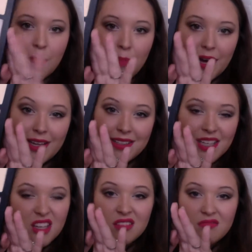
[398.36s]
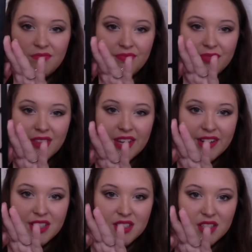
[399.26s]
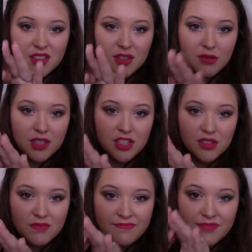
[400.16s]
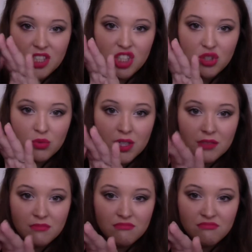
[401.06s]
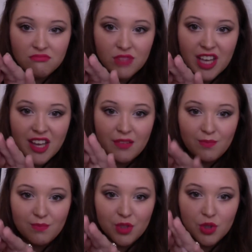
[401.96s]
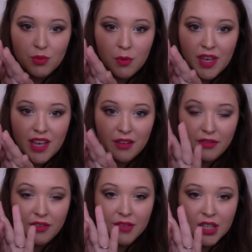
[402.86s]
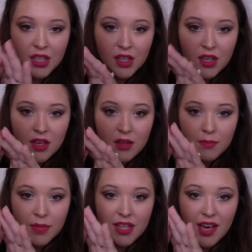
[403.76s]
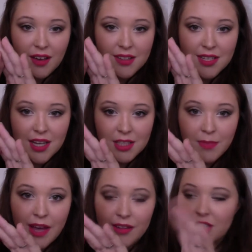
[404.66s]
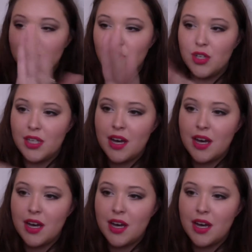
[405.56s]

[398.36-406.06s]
But there is none, so we just do what we have, use what we have. But yeah, it's a nice palette. It's good.